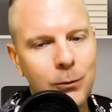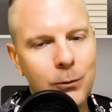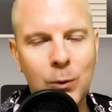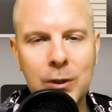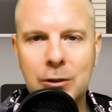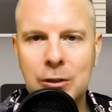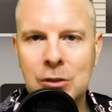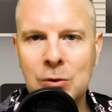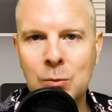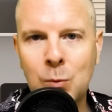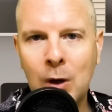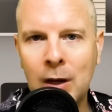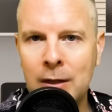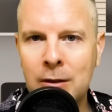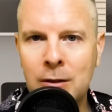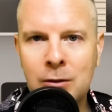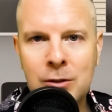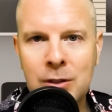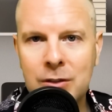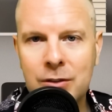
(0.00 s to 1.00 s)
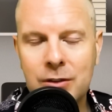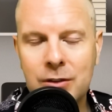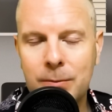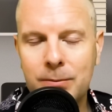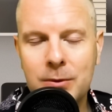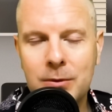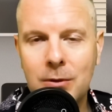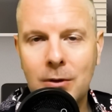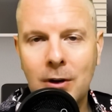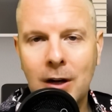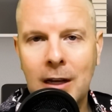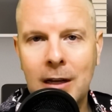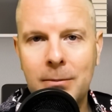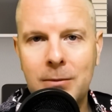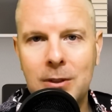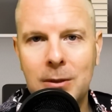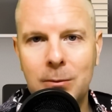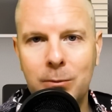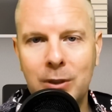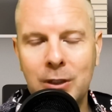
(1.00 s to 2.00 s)
which is why you just
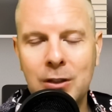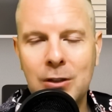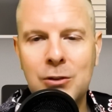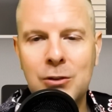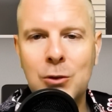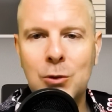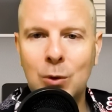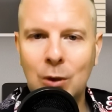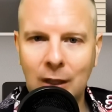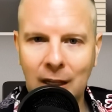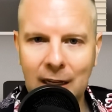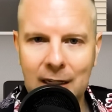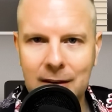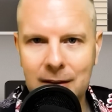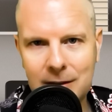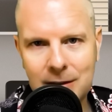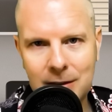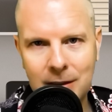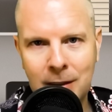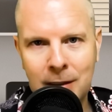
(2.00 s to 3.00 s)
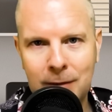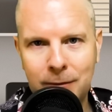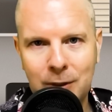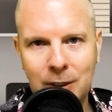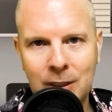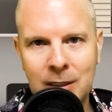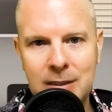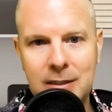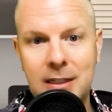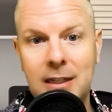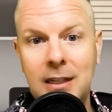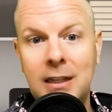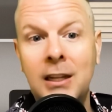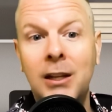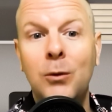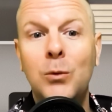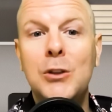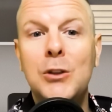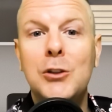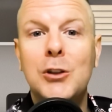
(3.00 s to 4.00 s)
subscribed because you like this kind of content,
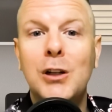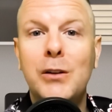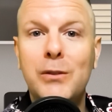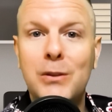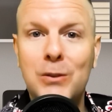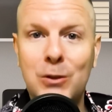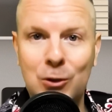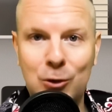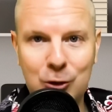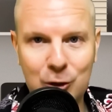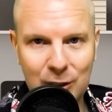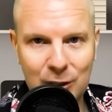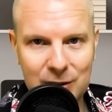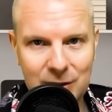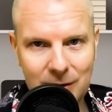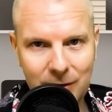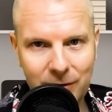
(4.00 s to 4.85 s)
which covers just the